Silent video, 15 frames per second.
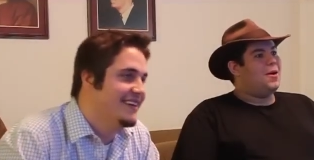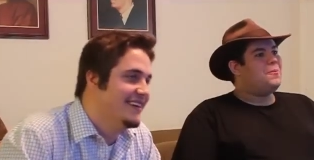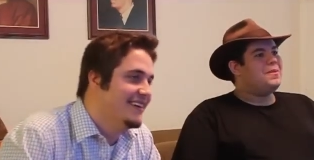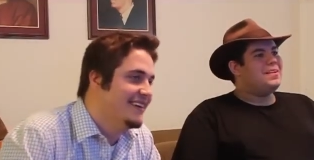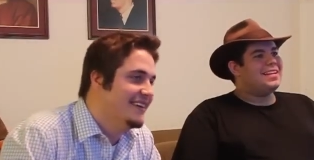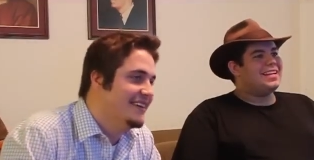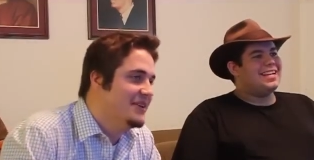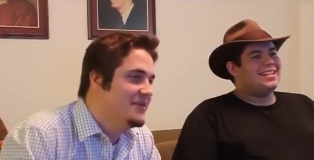
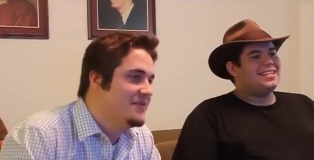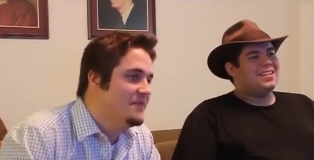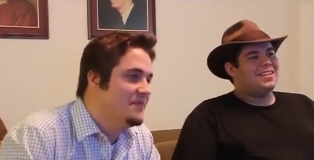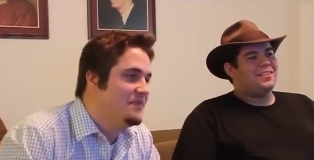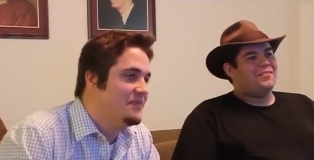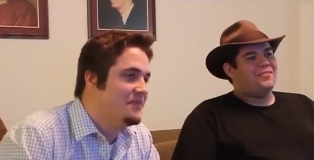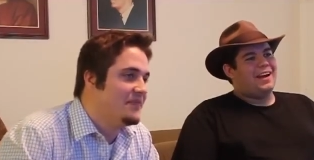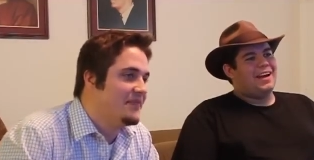Speaker 1: hoping to get to
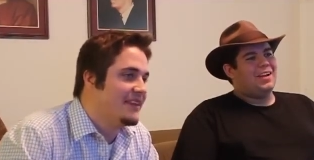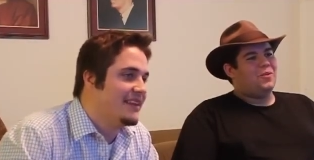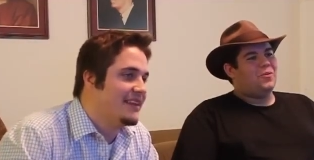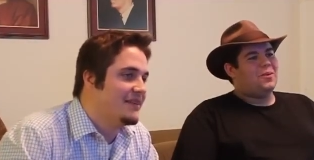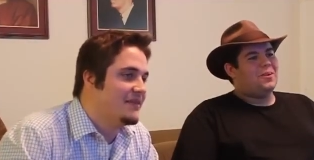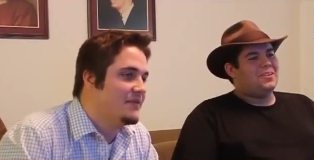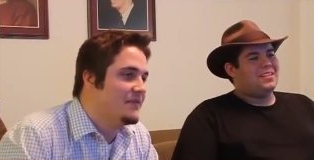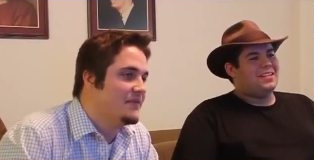the final
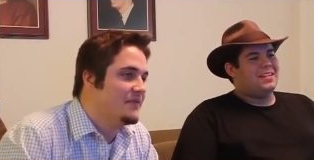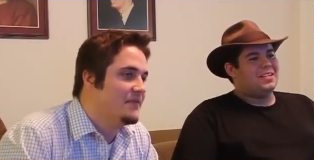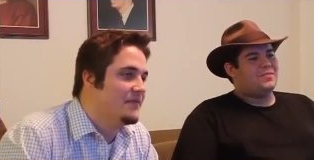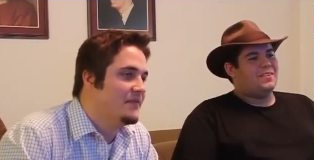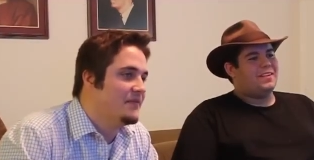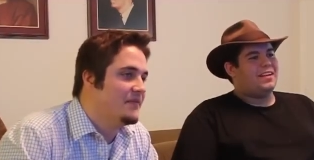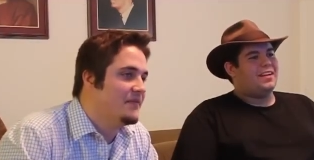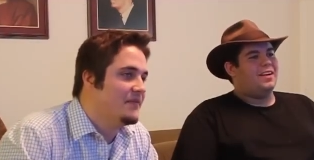world in this
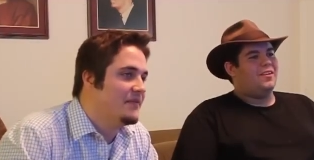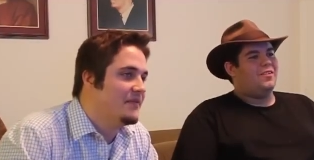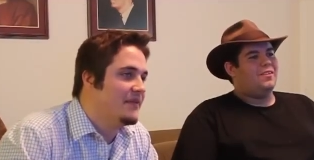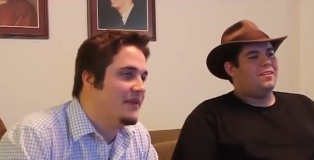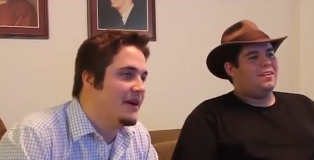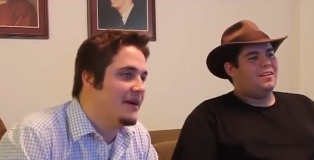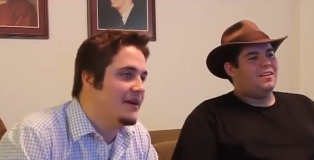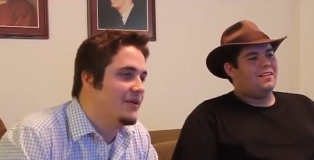video.
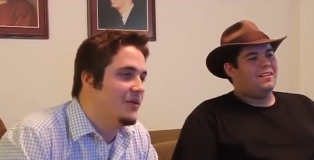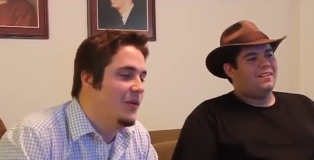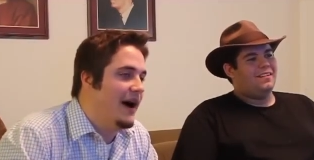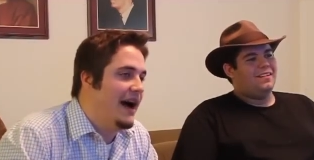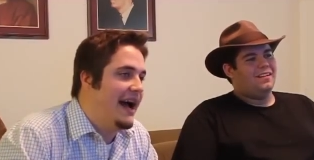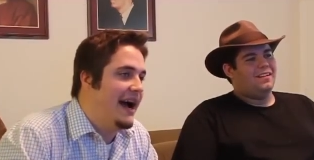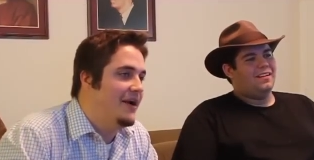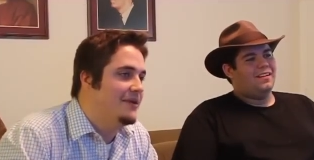
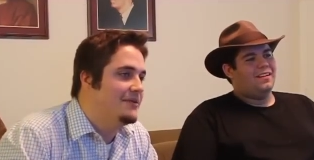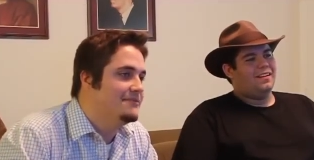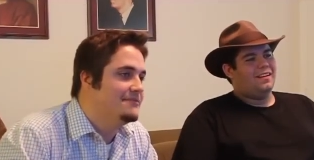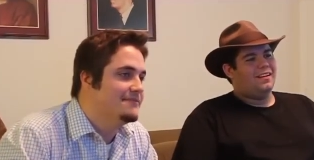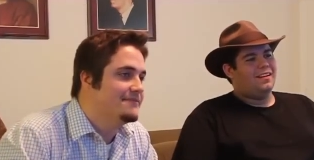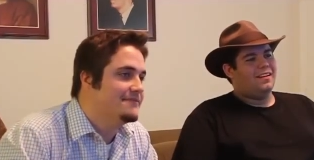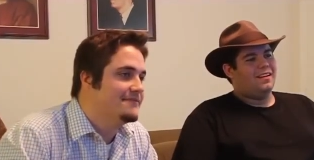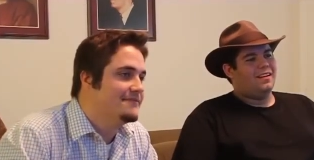Wow.
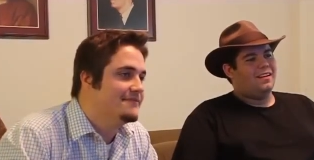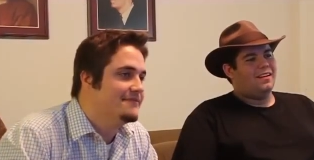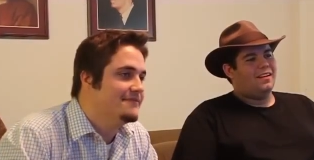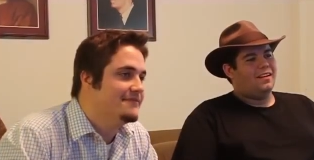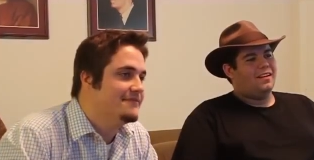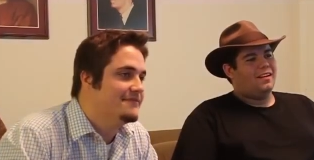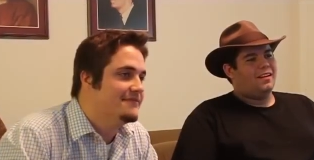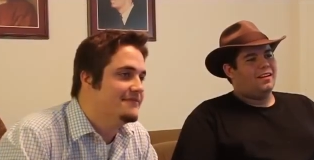
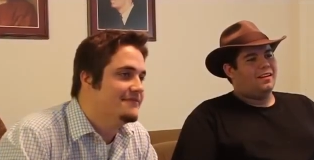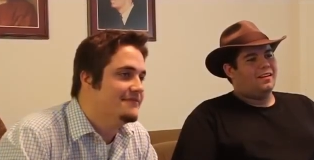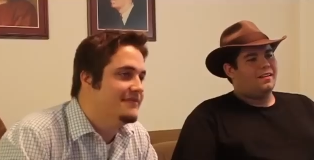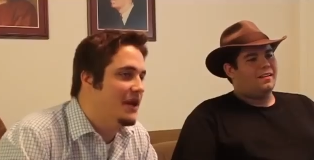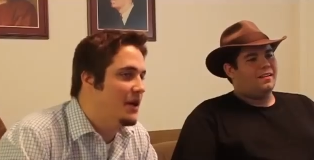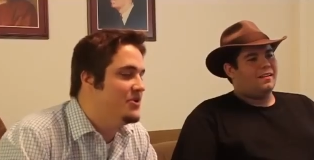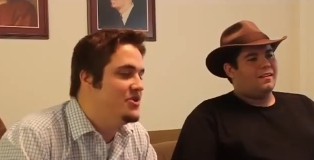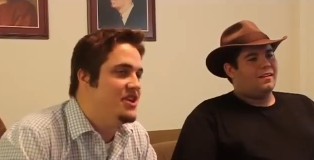
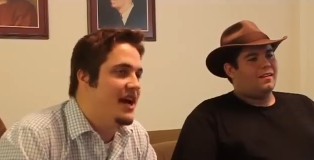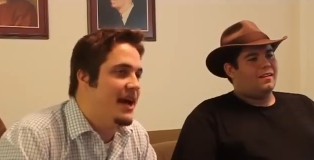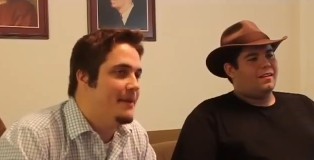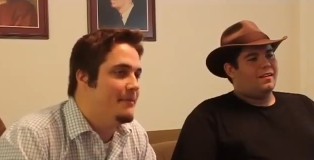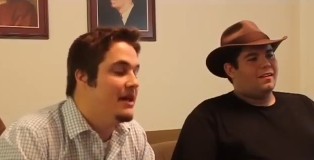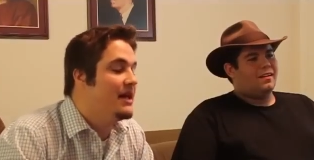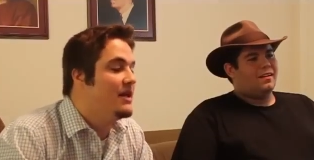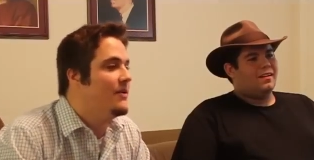No
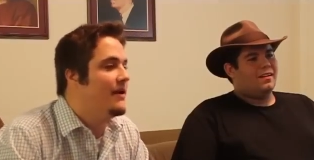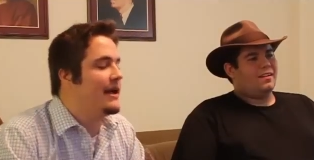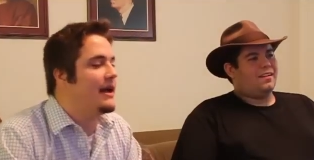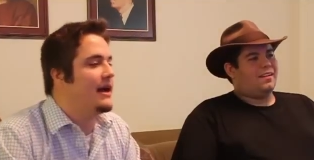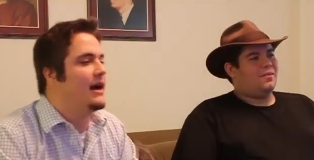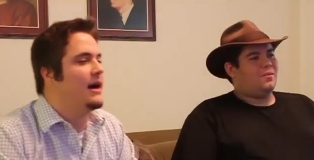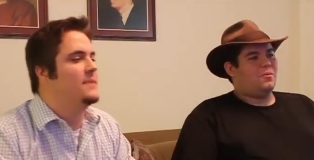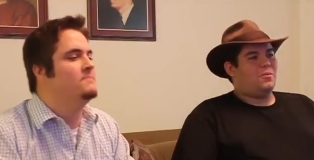shame.
Speaker 2: Anyway,
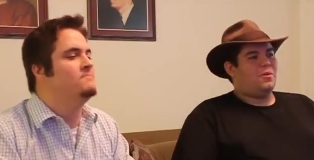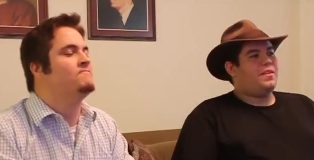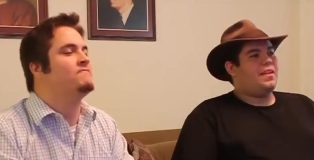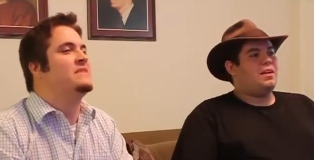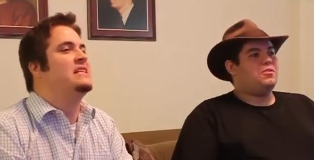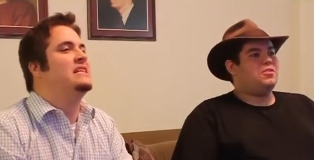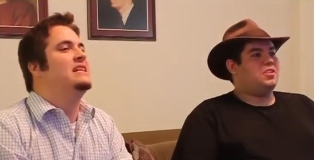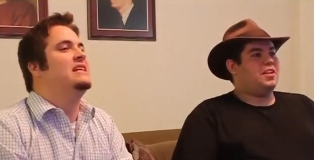um
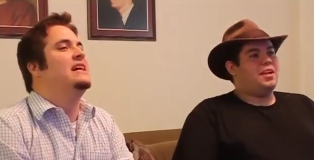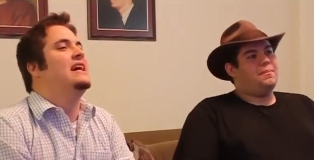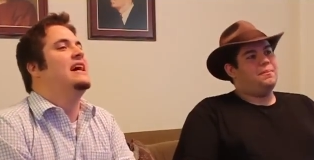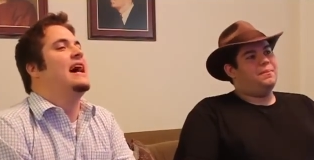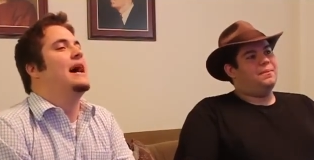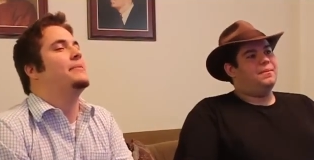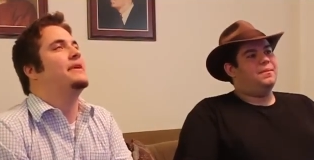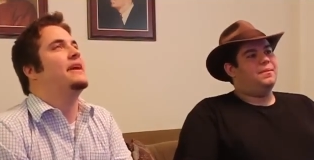without shame.
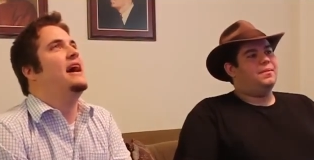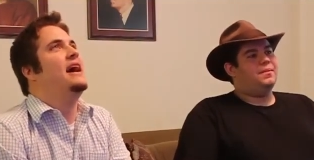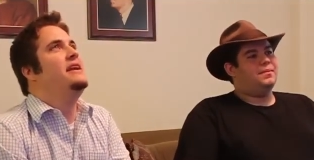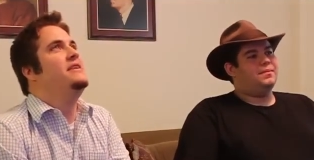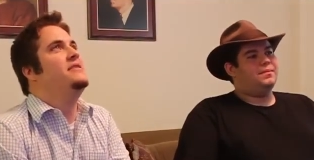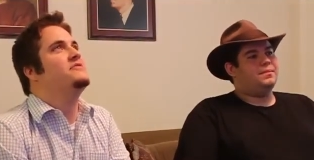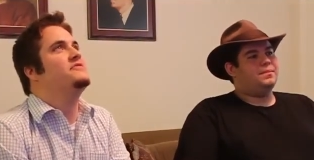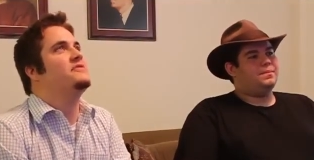I'm
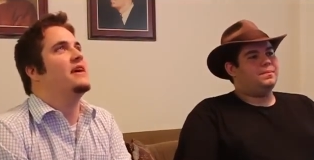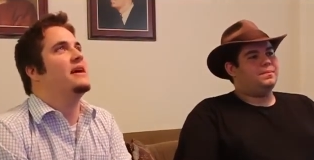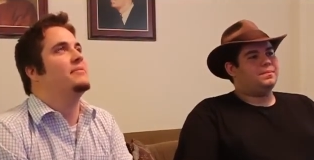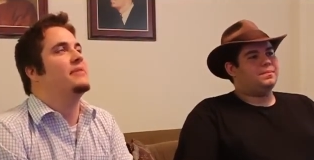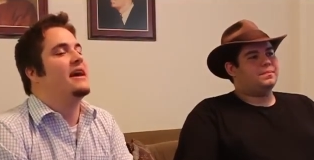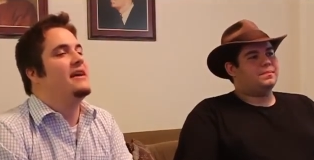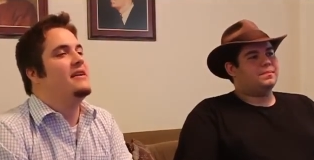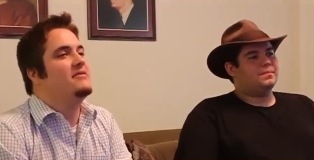kind of I'm
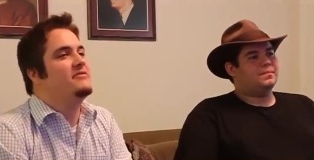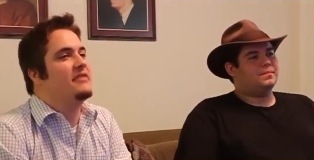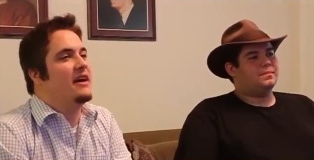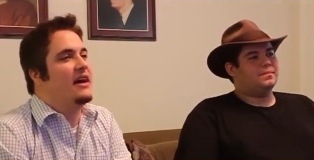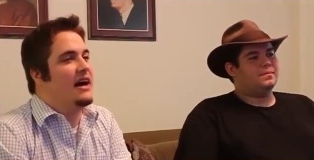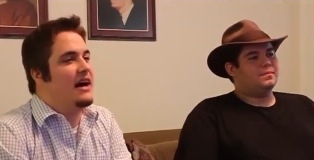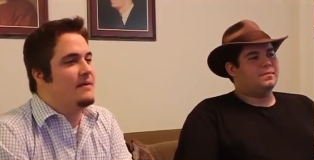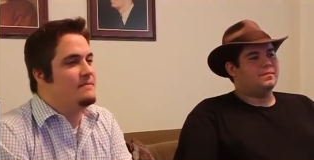kind of
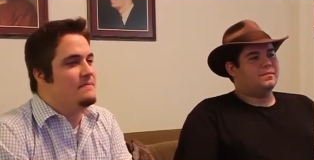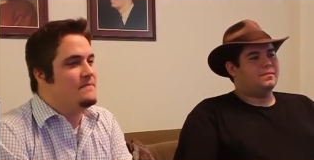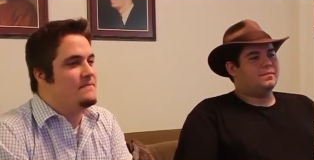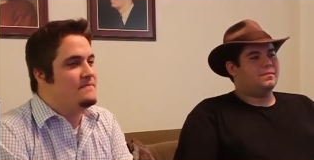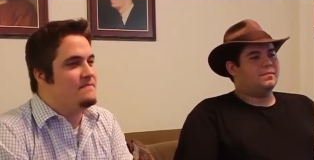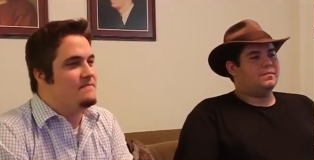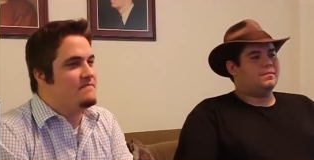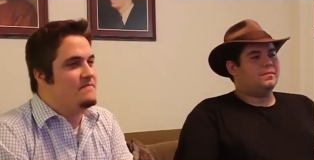uh
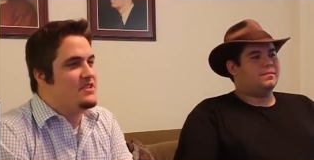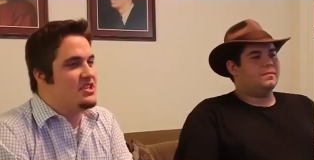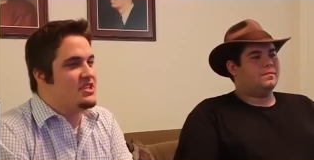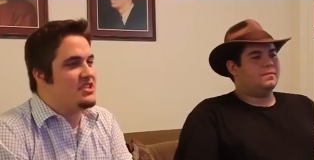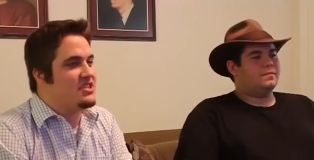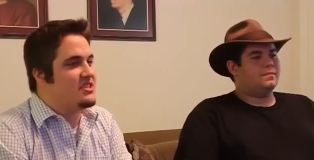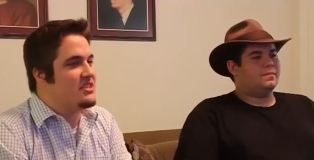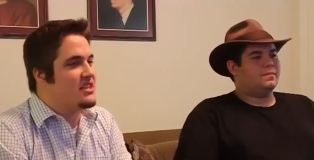
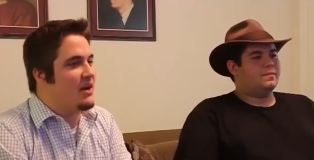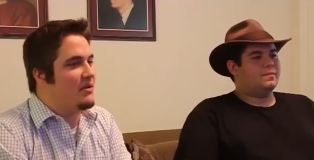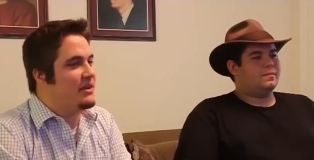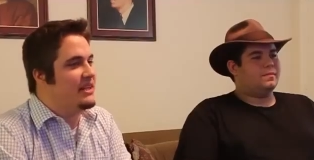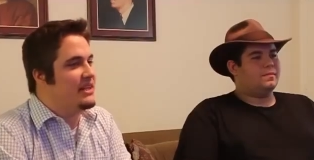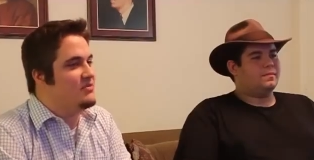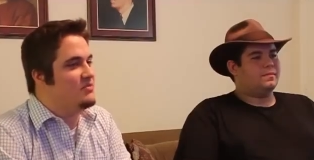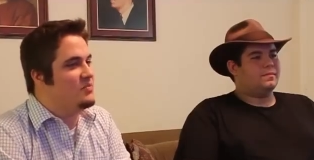just not
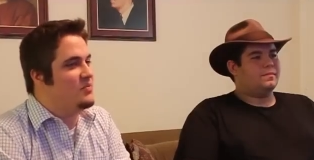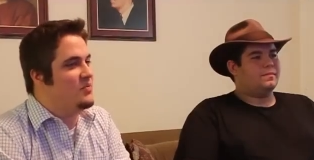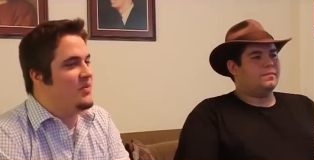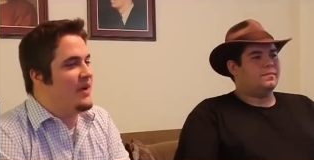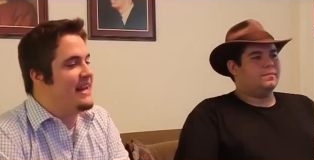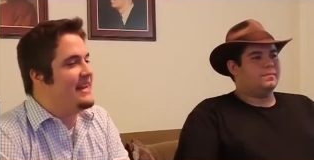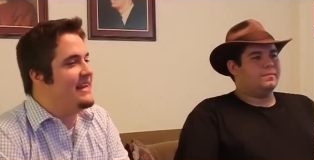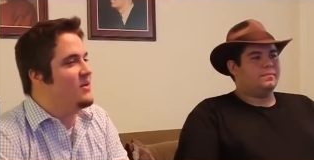really
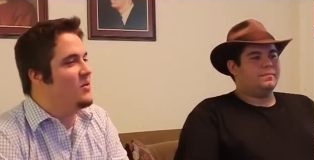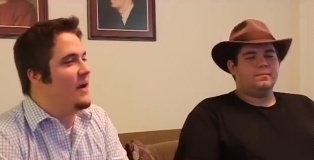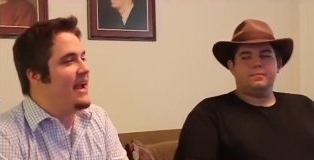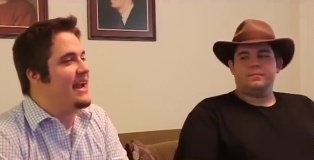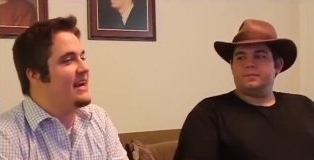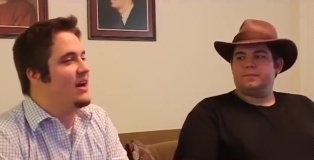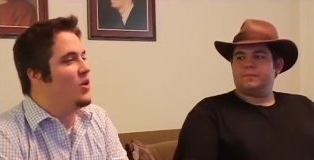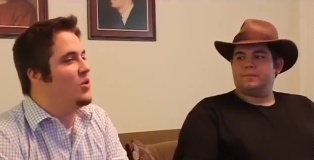ready to wait a